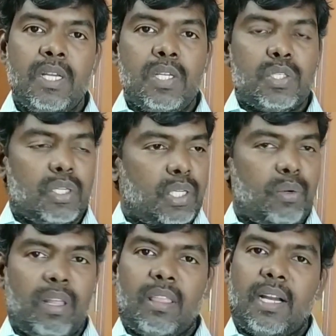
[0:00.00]
So
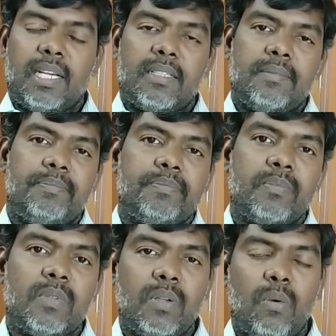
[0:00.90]
during that
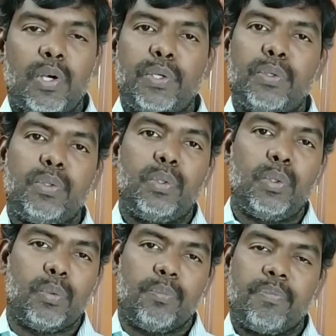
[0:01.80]
1 to
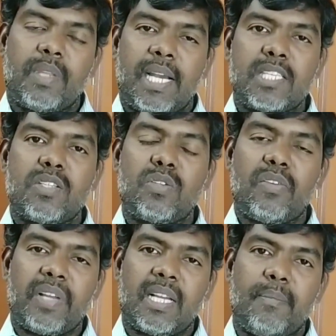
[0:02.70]
2
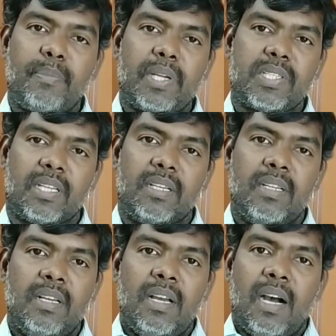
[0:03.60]
isentropic compression,
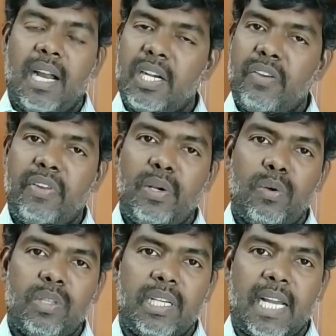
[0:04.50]
already we
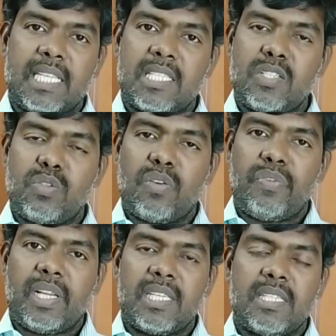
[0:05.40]
know that
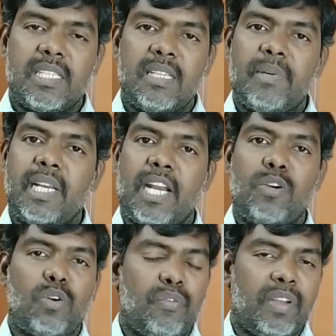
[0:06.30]
isentropic is nothing but
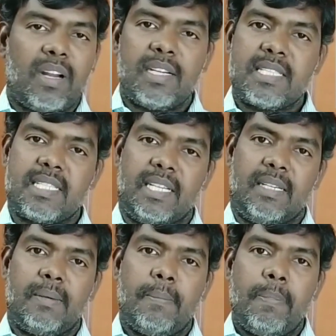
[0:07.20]
entropy
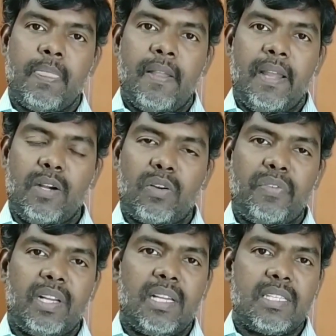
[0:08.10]
constant.
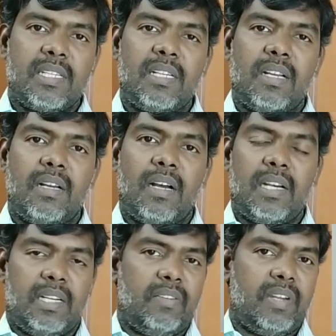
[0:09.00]
Entropy constant,
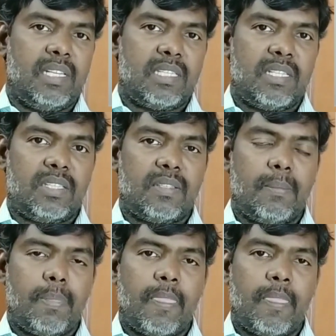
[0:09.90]
already we have discussed.